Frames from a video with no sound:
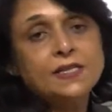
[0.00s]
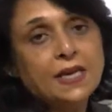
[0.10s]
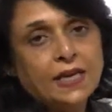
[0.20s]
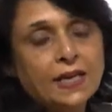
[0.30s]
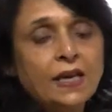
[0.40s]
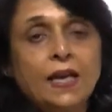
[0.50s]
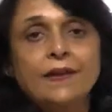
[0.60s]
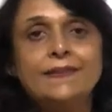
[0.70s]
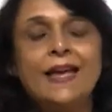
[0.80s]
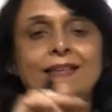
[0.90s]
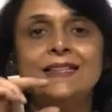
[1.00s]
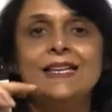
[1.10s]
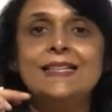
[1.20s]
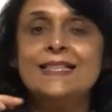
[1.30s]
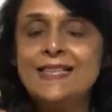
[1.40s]
seen that
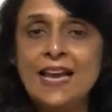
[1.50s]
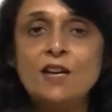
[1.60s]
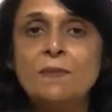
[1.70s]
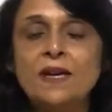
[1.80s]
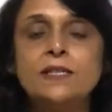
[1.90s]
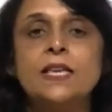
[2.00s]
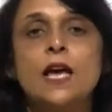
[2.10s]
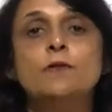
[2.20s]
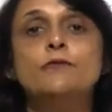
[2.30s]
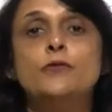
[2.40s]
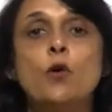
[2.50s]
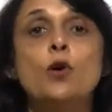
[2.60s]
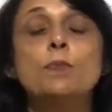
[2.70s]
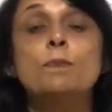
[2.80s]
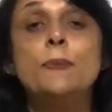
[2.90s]
these segments have
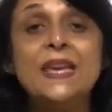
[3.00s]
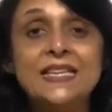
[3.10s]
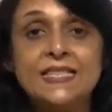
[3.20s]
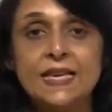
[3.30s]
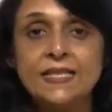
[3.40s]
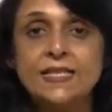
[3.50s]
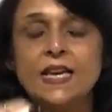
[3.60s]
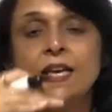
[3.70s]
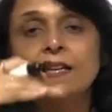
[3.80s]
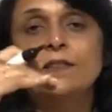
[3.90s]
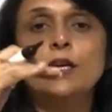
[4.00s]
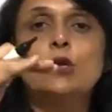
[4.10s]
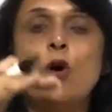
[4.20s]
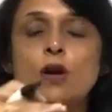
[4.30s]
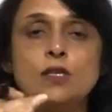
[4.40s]
four pieces.
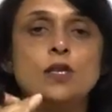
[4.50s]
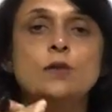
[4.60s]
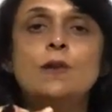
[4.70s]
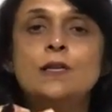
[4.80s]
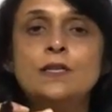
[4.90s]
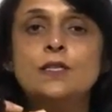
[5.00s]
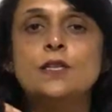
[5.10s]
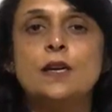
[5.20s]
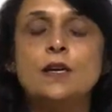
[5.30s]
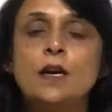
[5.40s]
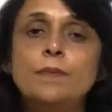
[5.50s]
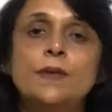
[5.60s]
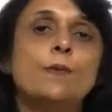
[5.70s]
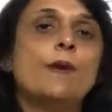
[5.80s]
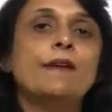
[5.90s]
The dorsal one is
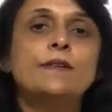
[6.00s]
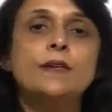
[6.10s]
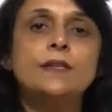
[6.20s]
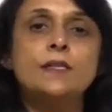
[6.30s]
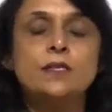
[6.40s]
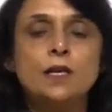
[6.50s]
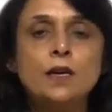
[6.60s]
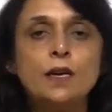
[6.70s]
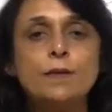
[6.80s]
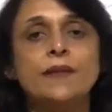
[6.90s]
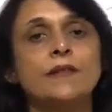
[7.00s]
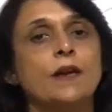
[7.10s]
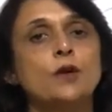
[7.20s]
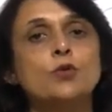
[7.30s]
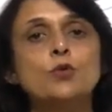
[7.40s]
sternum, the ventral is sternum, and
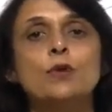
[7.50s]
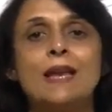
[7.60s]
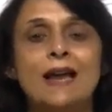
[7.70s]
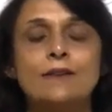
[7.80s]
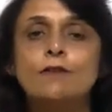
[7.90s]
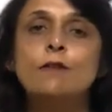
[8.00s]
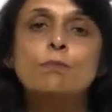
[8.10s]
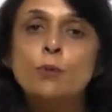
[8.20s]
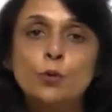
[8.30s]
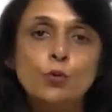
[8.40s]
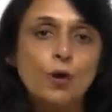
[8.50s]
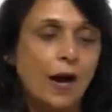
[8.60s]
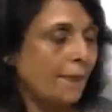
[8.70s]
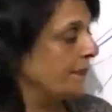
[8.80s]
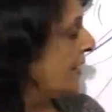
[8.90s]
there are two lateral
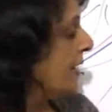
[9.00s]
pleura.